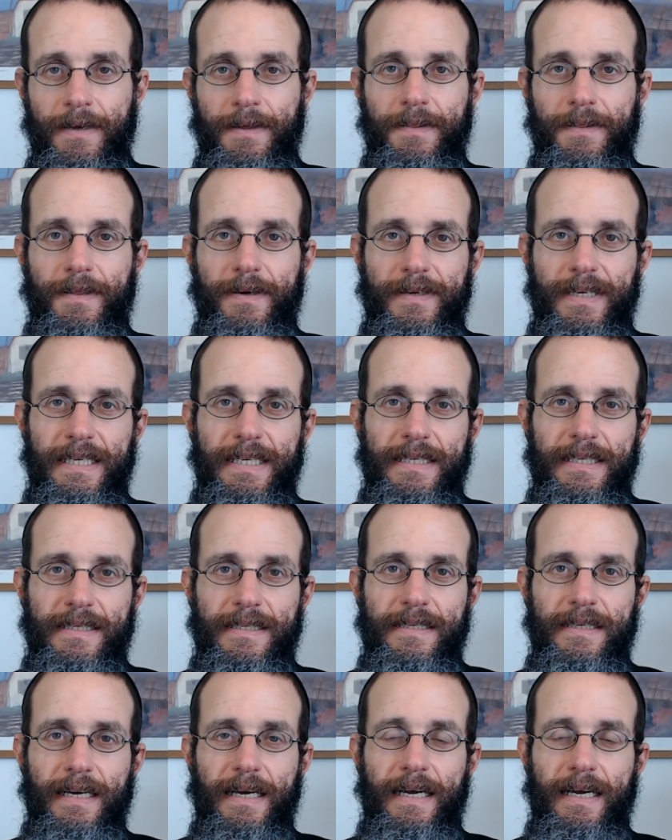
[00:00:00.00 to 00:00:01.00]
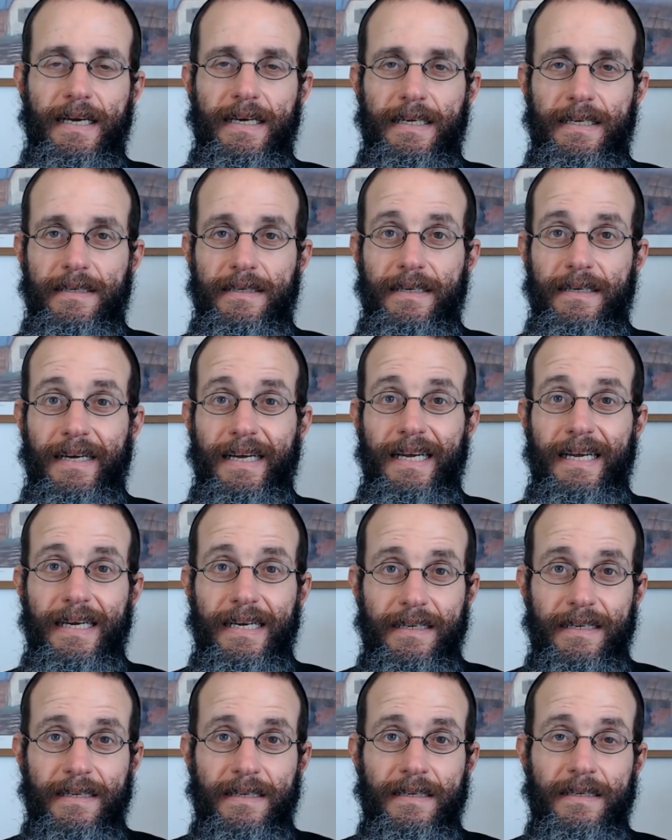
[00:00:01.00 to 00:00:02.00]
There is a
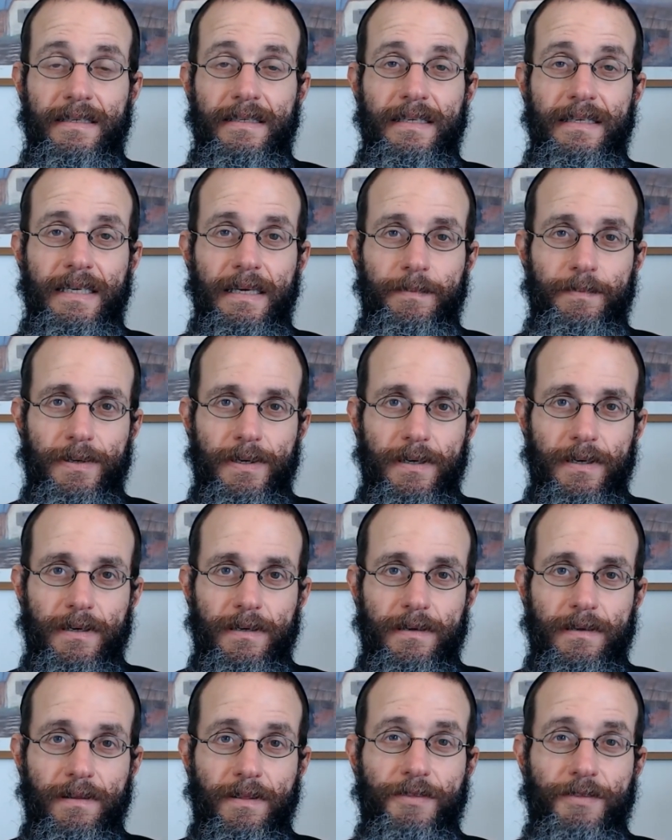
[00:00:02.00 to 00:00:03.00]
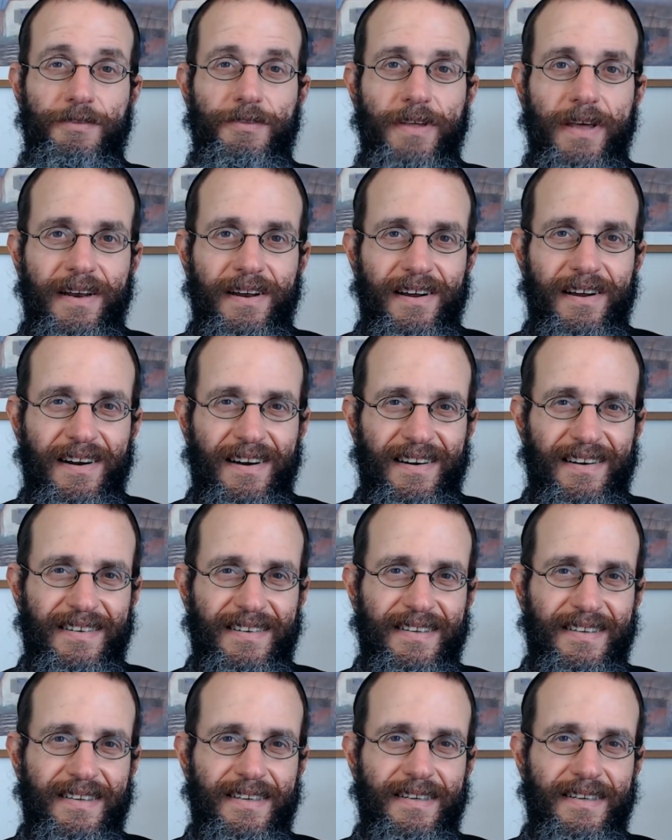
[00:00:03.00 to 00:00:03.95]
hidden, deeper, thinner,